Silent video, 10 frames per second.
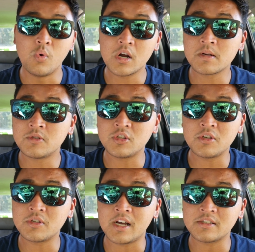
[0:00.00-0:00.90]
Welcome to
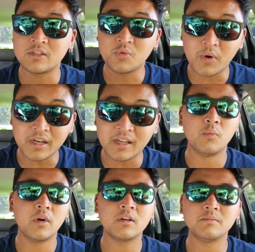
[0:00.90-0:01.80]
2020.
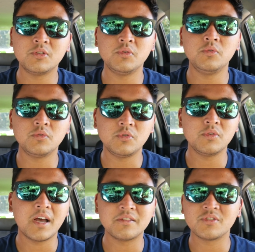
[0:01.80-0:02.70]
Welcome to
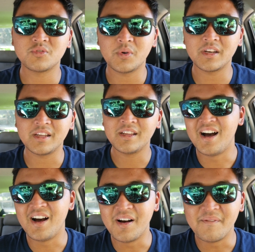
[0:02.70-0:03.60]
2020.
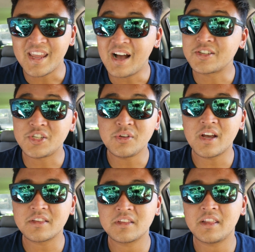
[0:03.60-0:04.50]
Um, yeah, I'll see you
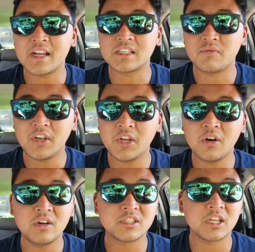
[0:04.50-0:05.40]
guys in the next
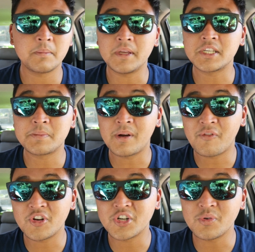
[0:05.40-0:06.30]
video. It's going to be a
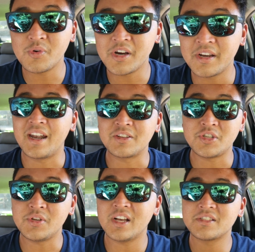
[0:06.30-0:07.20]
spearfishing one and I'll
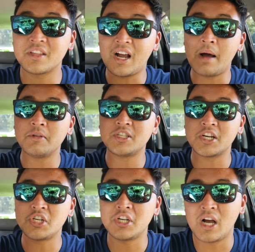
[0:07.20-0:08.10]
see you guys in the comment
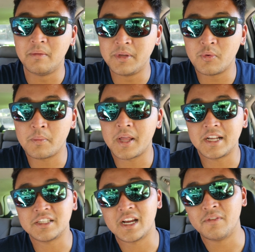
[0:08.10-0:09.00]
section I'll be
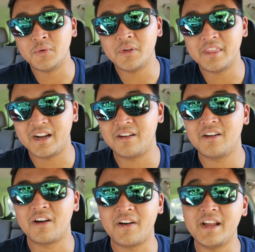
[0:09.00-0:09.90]
replying to everyone there.
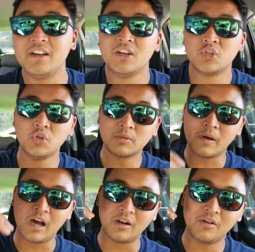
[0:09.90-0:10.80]
All right? Shoot some
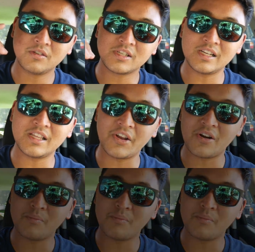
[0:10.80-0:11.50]
hollow. See you later.